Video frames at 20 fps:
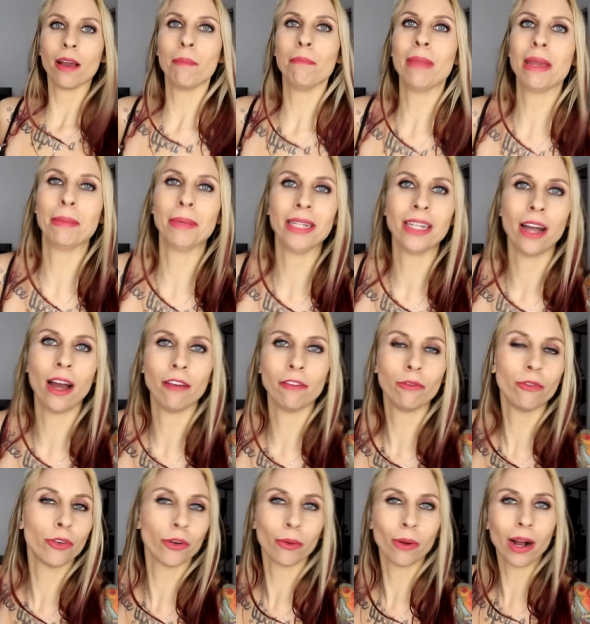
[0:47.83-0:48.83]
Maybe not
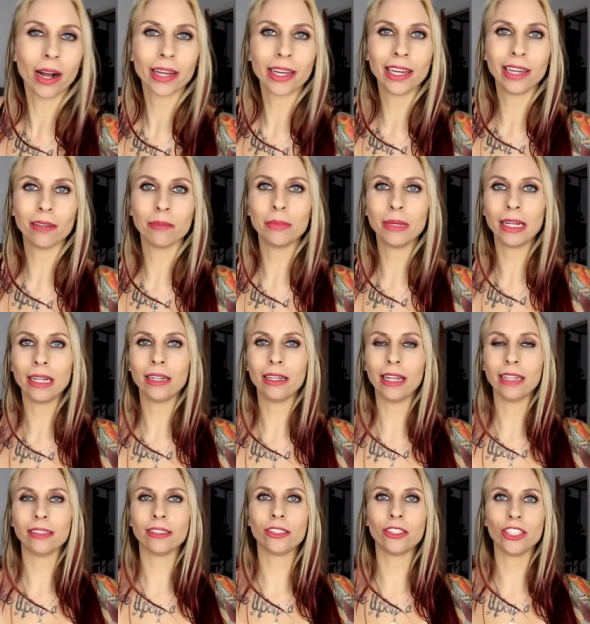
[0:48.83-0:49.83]
for walking, but
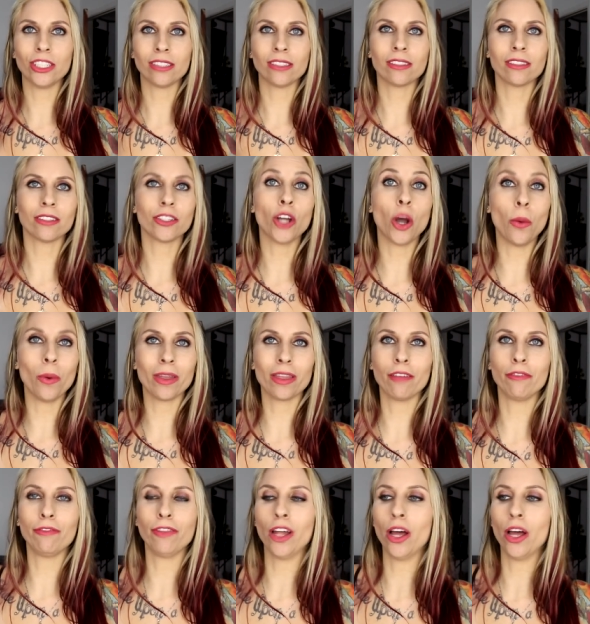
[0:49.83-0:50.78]
let's just go with the